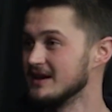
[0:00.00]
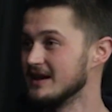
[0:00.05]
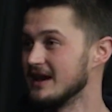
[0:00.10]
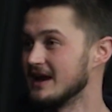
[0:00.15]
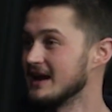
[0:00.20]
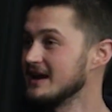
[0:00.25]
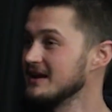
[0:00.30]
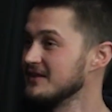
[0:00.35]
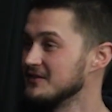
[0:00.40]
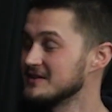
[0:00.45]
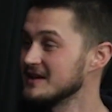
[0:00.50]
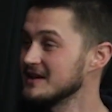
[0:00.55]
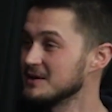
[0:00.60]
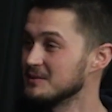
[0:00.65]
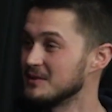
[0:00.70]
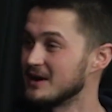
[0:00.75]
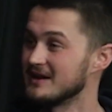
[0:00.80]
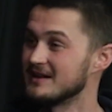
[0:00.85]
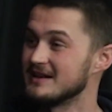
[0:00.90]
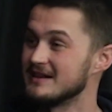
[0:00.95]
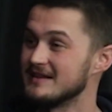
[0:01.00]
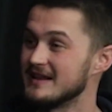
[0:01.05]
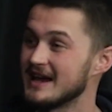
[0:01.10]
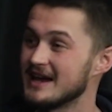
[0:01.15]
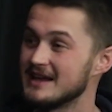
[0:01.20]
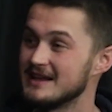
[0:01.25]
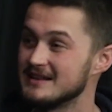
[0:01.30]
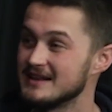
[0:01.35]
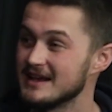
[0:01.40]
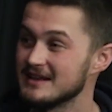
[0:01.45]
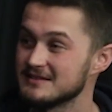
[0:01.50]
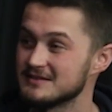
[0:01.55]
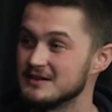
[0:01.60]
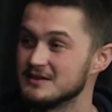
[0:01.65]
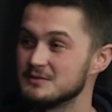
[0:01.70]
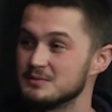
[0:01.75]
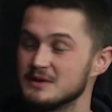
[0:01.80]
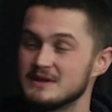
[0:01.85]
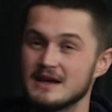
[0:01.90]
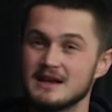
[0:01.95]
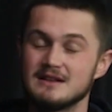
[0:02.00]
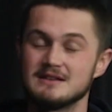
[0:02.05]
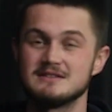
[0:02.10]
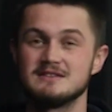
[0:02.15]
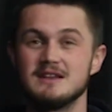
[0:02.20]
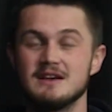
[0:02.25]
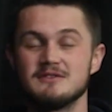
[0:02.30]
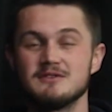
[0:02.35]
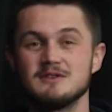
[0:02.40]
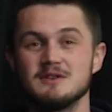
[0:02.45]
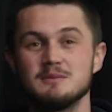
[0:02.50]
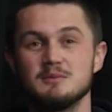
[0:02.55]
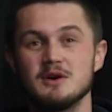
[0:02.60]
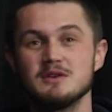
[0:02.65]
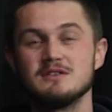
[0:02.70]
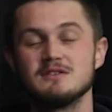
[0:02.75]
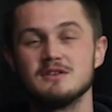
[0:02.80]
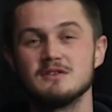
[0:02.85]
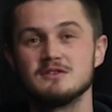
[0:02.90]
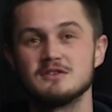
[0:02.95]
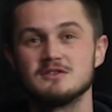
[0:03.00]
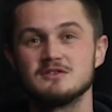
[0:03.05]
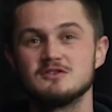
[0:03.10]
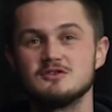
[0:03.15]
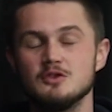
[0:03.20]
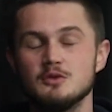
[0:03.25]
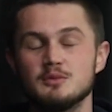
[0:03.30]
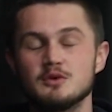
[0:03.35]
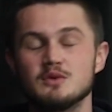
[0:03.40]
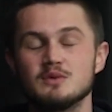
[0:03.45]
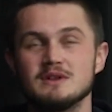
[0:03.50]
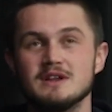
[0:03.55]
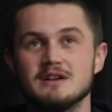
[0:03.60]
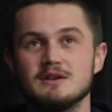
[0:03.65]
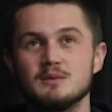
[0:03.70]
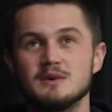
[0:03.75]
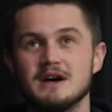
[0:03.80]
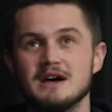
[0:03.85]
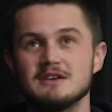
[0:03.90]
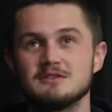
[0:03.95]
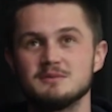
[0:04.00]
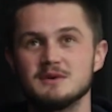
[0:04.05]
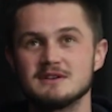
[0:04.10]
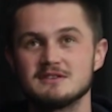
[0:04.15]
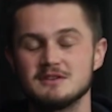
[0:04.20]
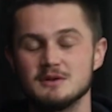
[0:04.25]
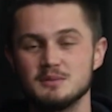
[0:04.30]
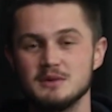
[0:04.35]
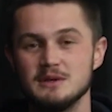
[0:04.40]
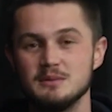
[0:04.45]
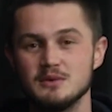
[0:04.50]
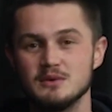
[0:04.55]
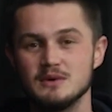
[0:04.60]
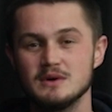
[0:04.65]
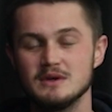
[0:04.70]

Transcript: And I didn't even think about it in that sense, but that is definitely, both of those are super relatable aspects to people.